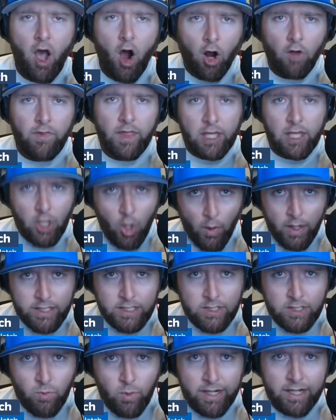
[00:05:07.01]
Are they
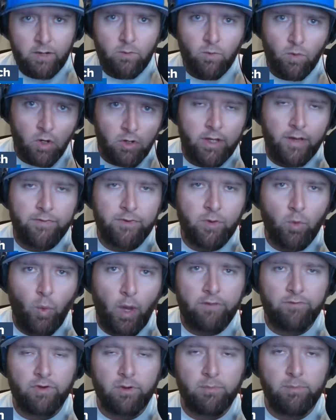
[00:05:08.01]
going to win it? Well, you have to
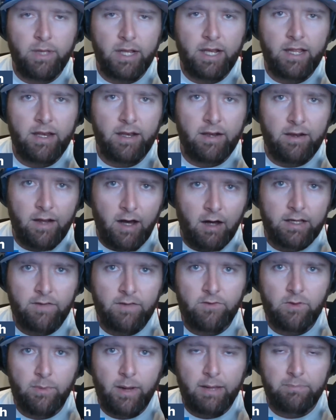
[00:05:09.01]
wait for a minute, and I'll
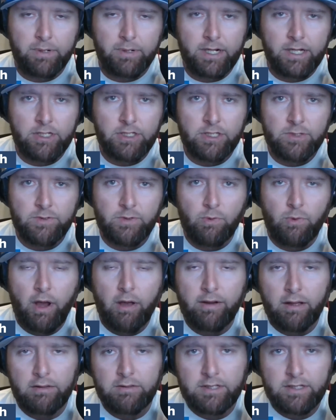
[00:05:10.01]
give you my prediction as we
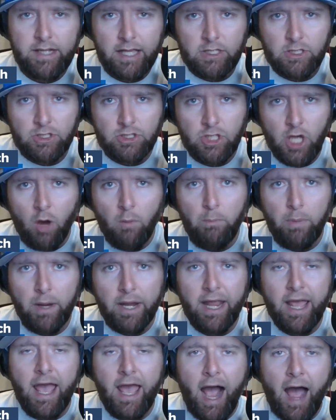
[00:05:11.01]
round out today's show.
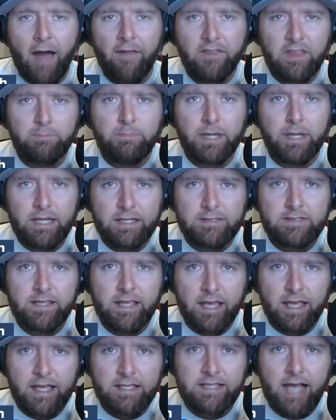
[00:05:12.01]
But I think the biggest
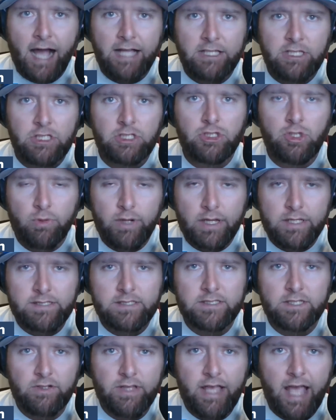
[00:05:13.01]
thing is I just don't
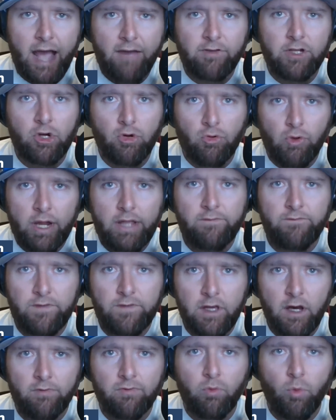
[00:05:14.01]
necessarily have a great
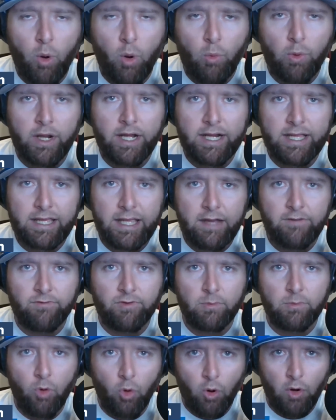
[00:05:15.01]
feel for what we're going to get
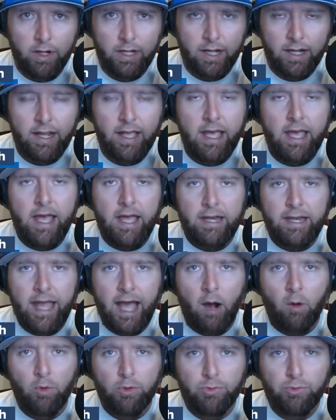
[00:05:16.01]
from Oregon.
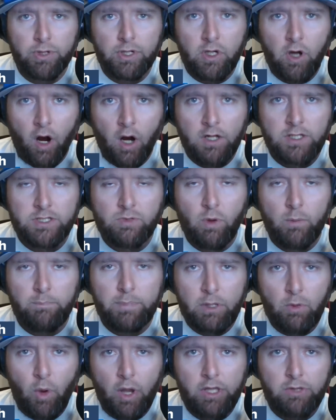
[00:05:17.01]
Now, with regards to what
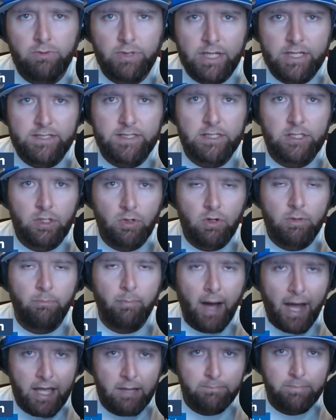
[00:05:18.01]
BYU needs to do, in
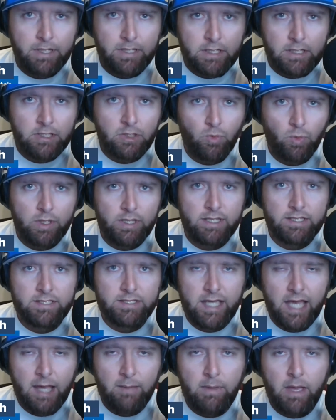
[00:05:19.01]
my opinion, to win this
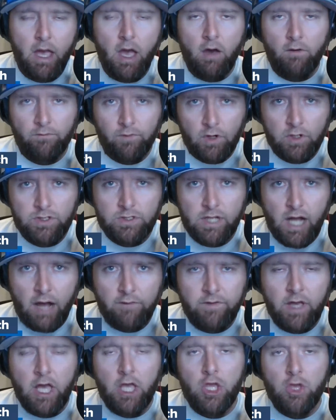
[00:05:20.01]
game, first
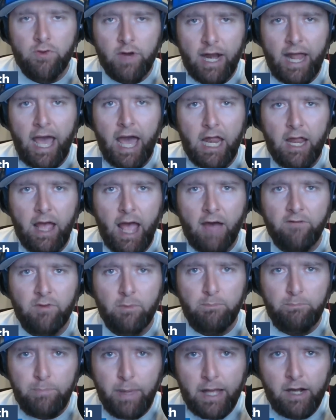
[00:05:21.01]
off, you got to have
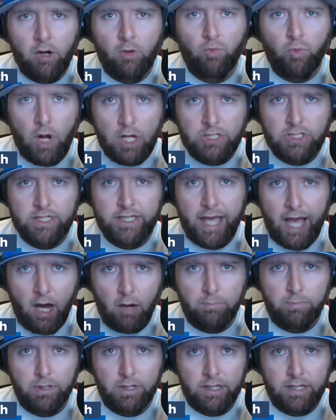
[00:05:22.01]
a better rushing
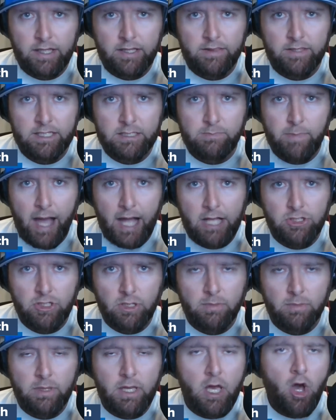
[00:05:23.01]
output in this
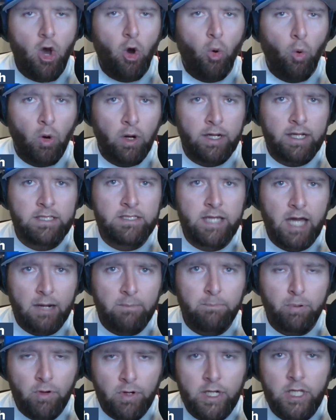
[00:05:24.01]
matchup. Oregon's got a
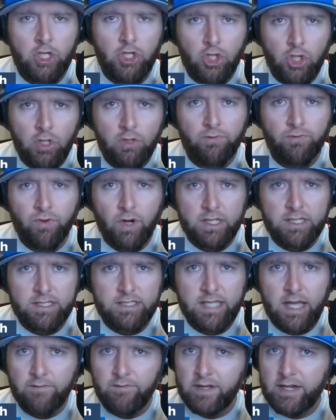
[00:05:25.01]
pretty good front
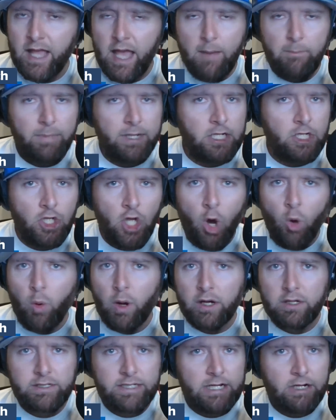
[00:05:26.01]
seven, but
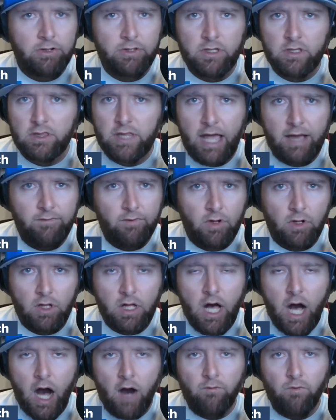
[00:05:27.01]
nowhere near the
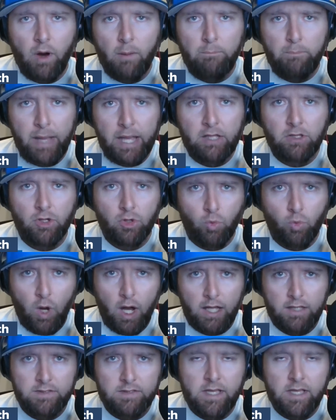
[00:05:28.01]
level of what Baylor
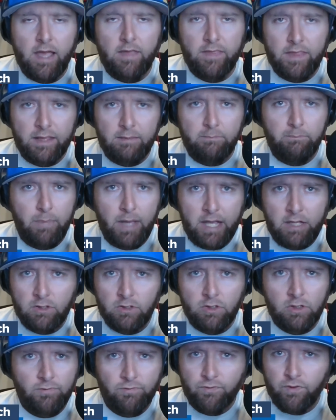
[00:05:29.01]
was. The
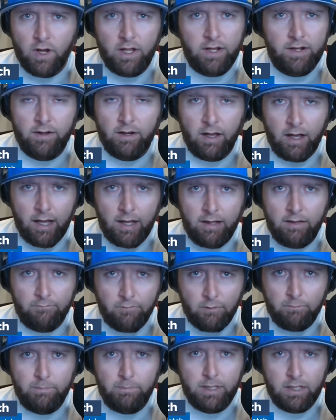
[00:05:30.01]
Baylor front
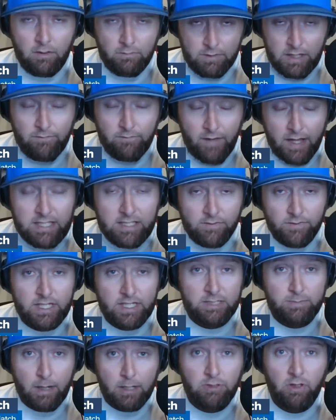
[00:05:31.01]
defensively,
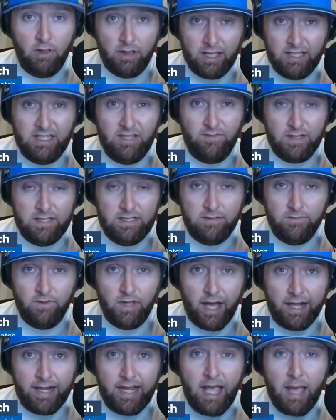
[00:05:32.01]
especially on that defensive
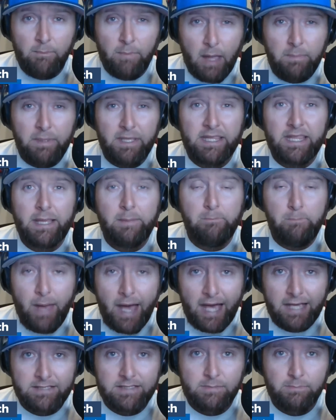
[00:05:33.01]
line, maybe the
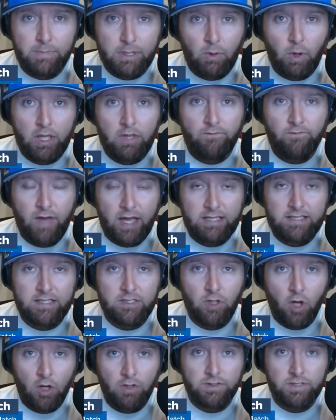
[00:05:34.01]
best BYU
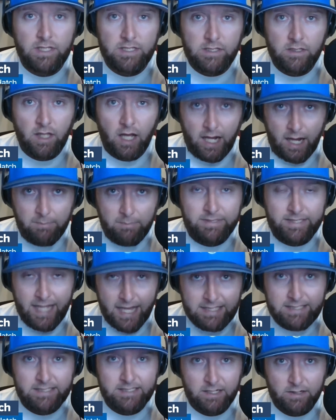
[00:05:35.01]
faces all season long. I'm
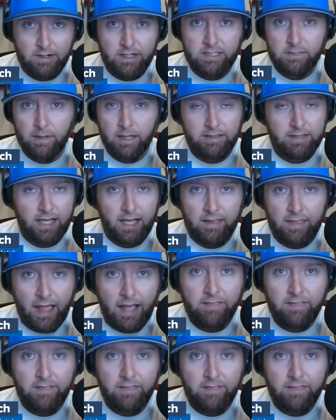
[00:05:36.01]
dead serious about that.